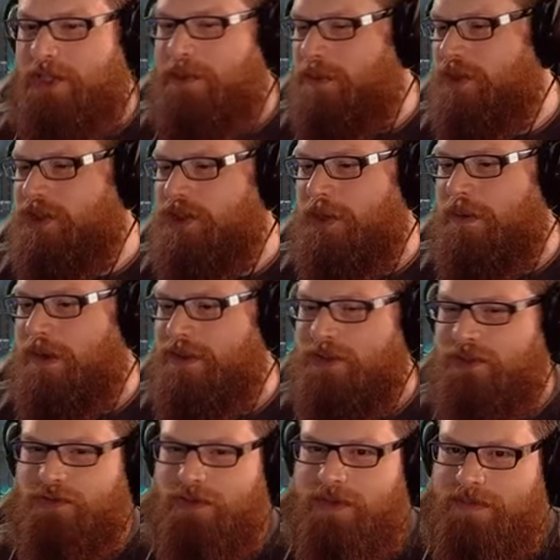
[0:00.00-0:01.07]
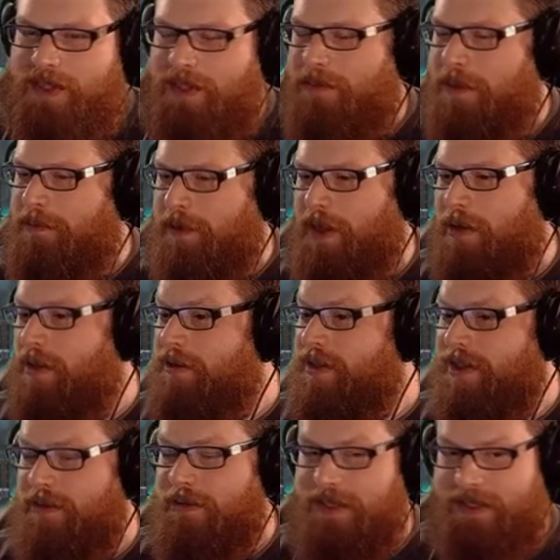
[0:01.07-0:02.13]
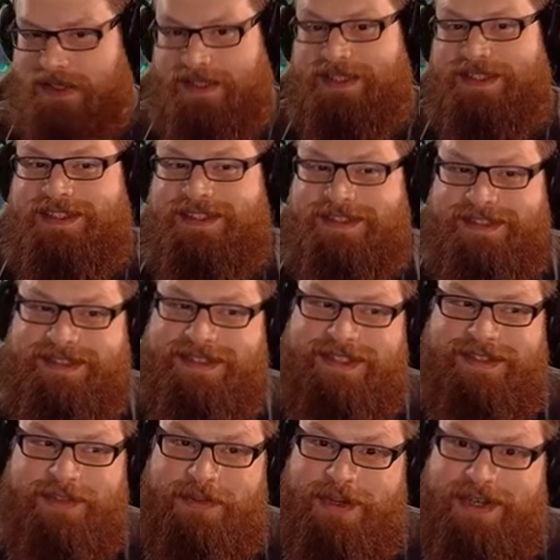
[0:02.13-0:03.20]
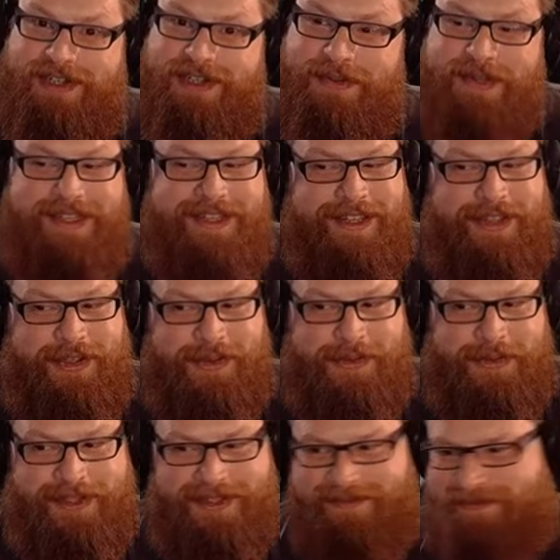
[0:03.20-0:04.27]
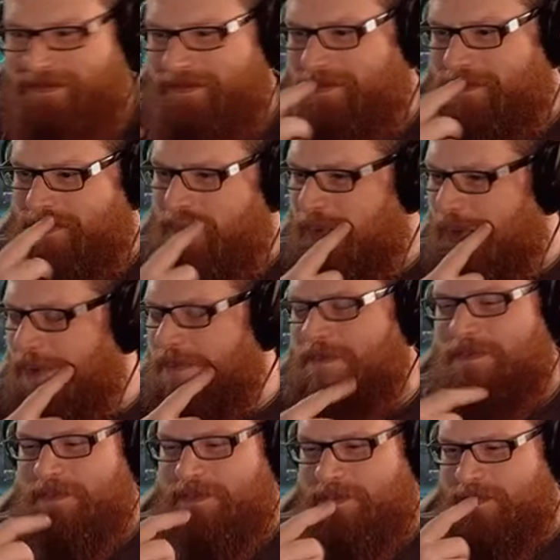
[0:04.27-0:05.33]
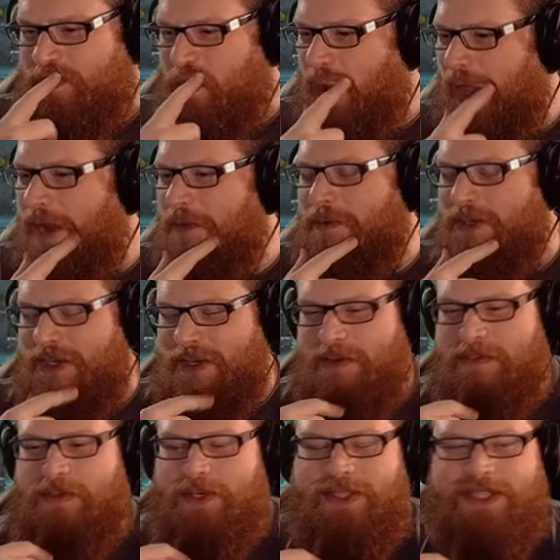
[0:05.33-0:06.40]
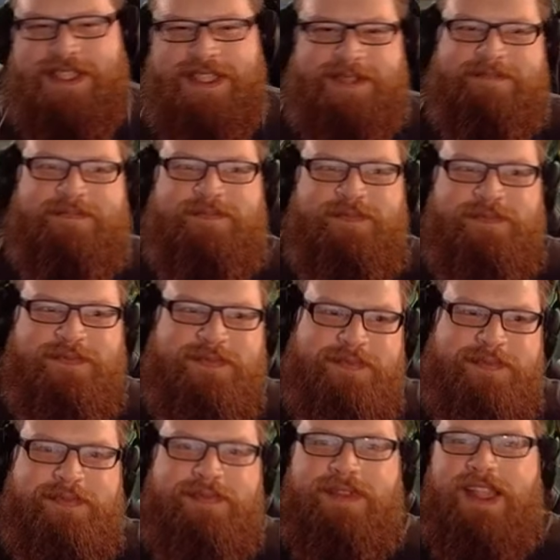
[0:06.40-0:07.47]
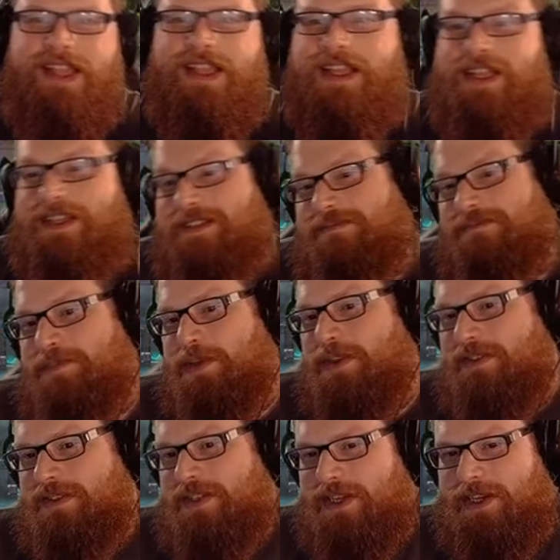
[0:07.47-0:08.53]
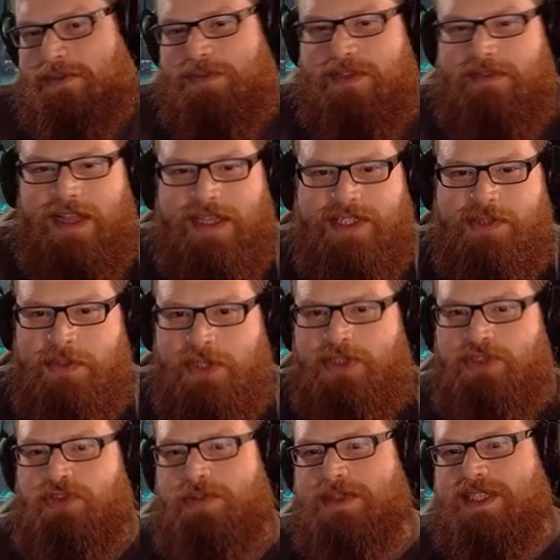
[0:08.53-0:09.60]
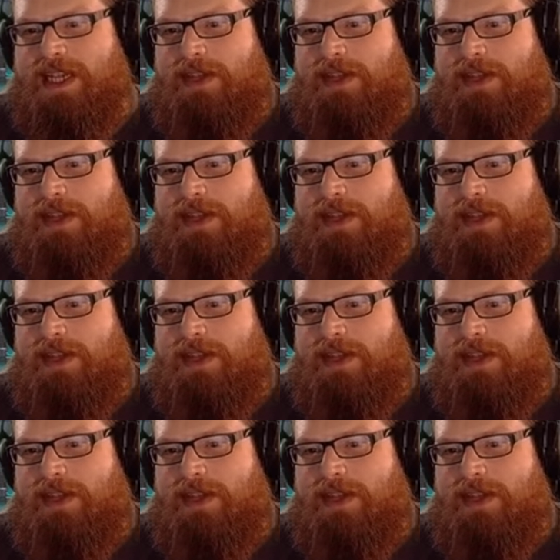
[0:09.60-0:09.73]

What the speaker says: wouldn't show it on stream so that people know how to do it. If you want to do it, you can Google it. But I wouldn't do it personally. But, you know, there are some other streamers out